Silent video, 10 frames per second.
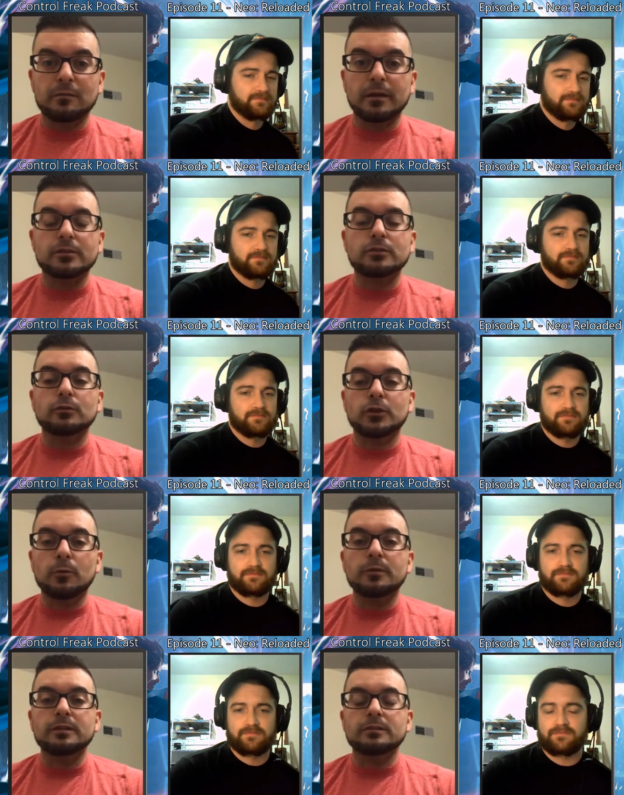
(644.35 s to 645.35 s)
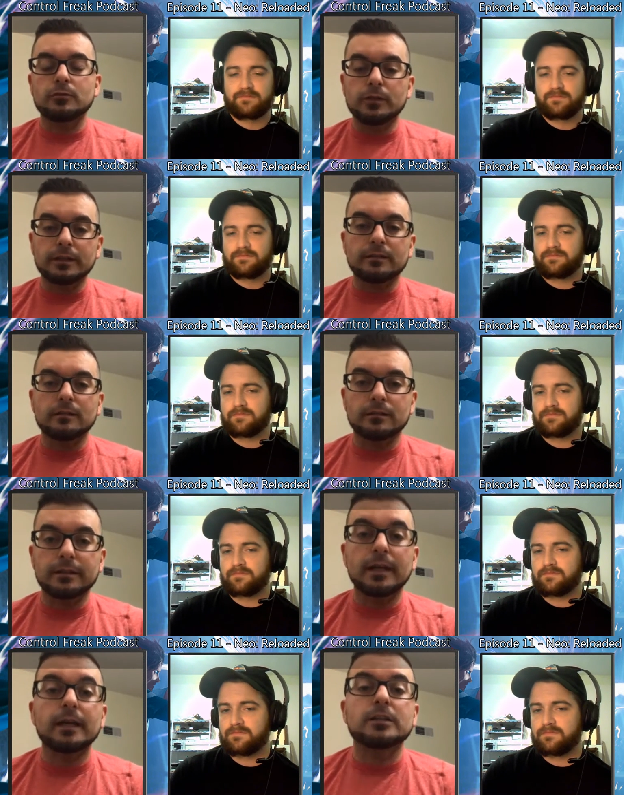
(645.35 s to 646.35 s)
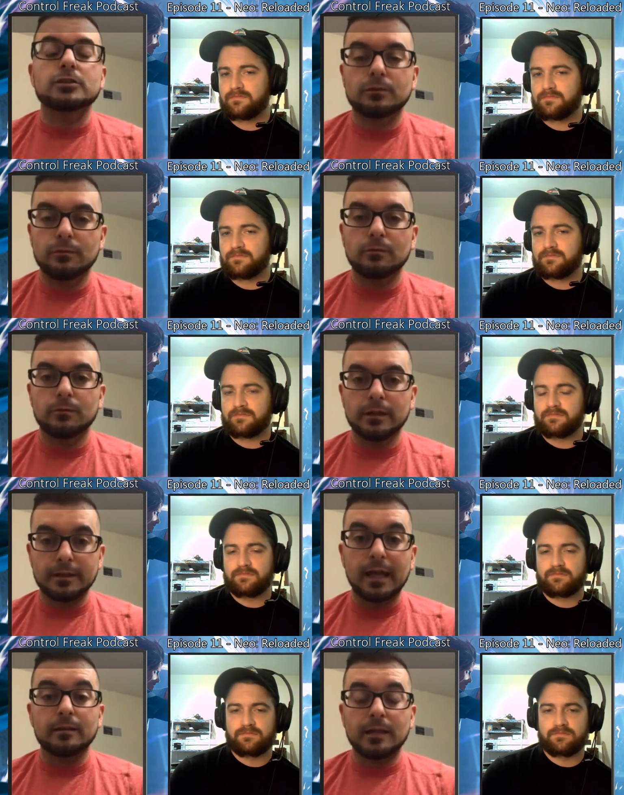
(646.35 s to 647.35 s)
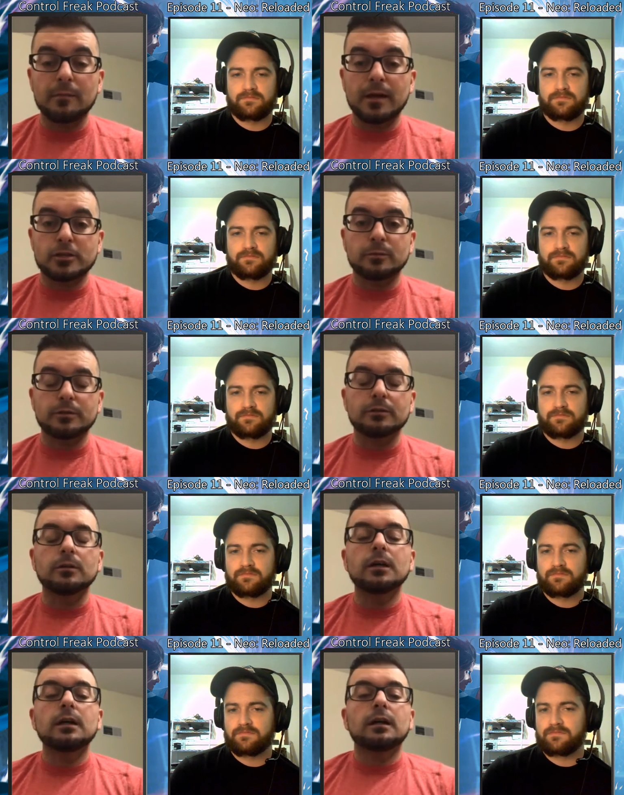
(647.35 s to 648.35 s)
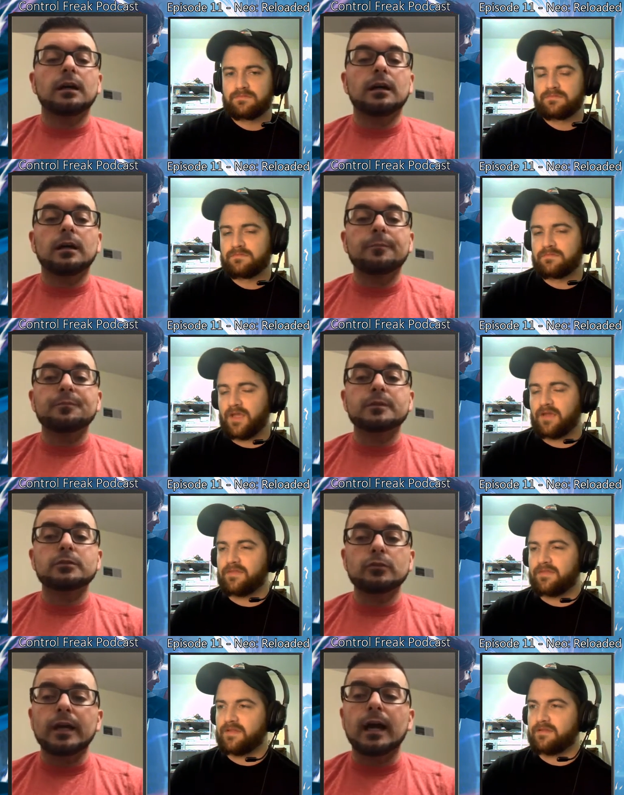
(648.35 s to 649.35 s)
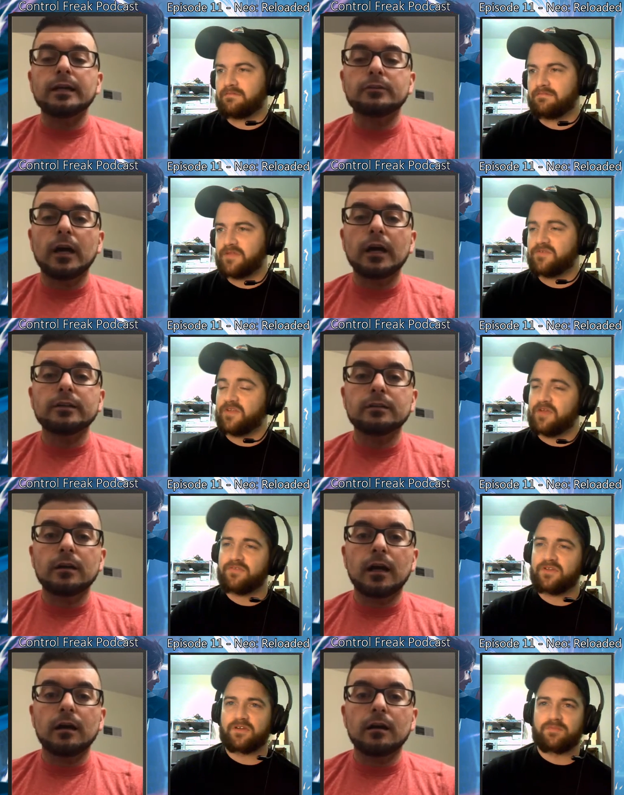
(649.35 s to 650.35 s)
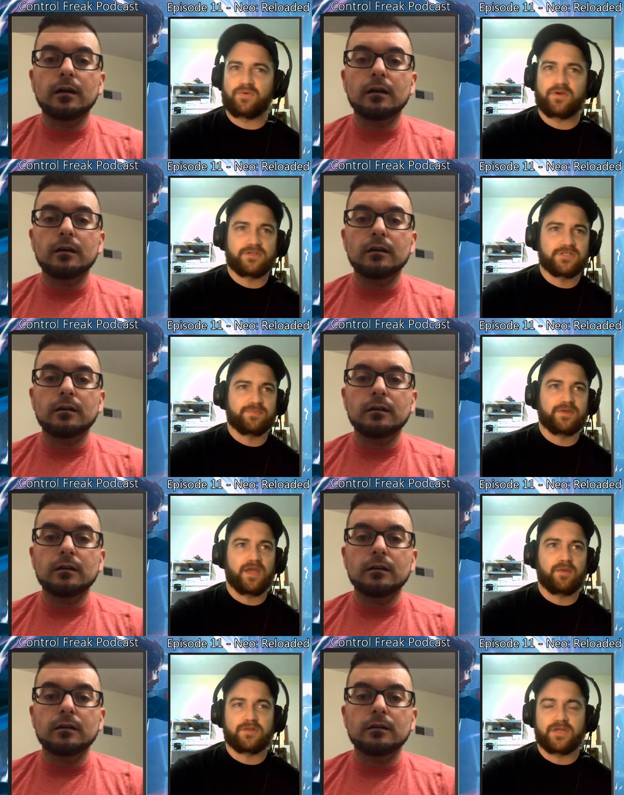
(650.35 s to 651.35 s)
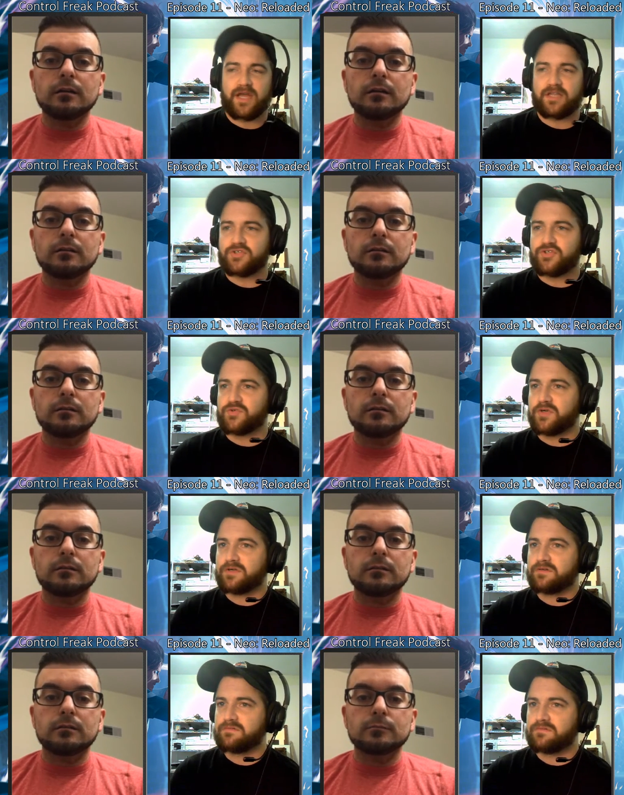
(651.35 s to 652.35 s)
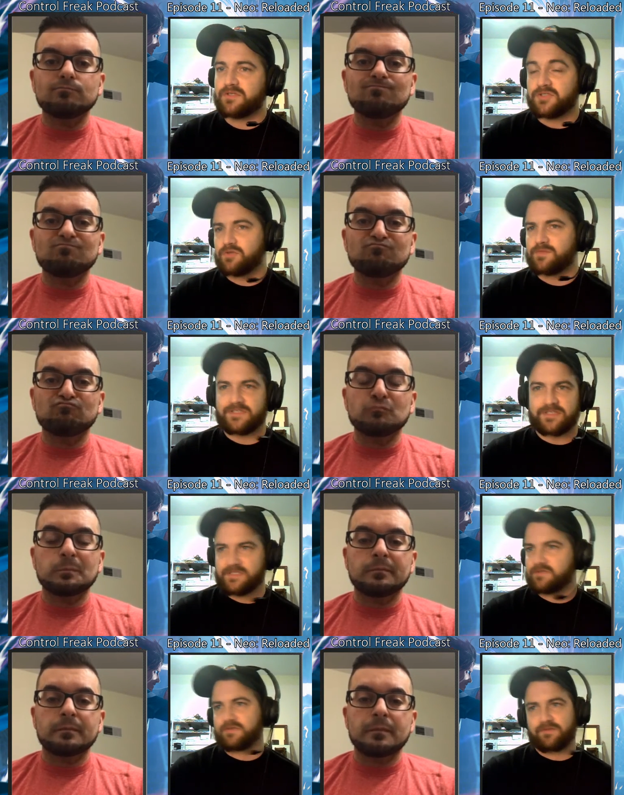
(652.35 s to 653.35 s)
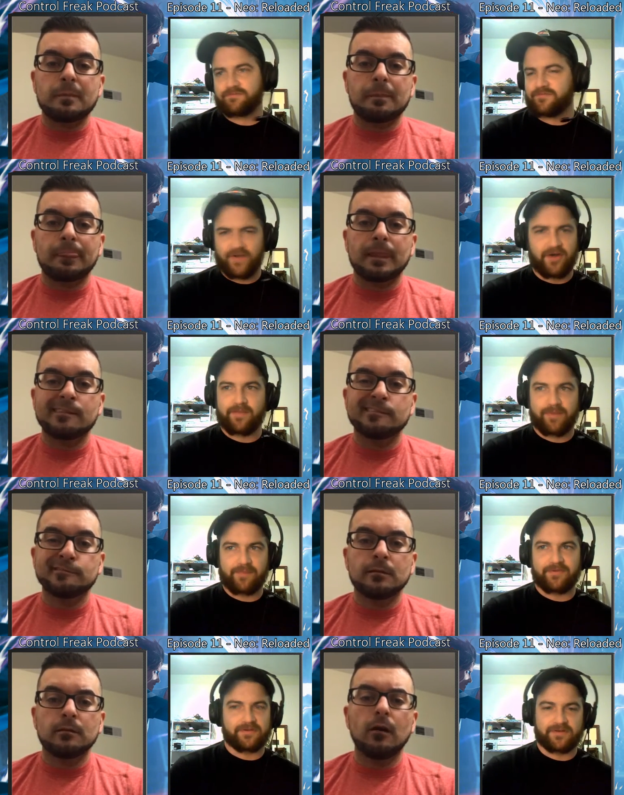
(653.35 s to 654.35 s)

Speaker 1: know, so Terminus, you get the edge in that matchup too.
Speaker 2: That's definitely a good point. Just being able to kind of juke, because Humans is still a very popular deck.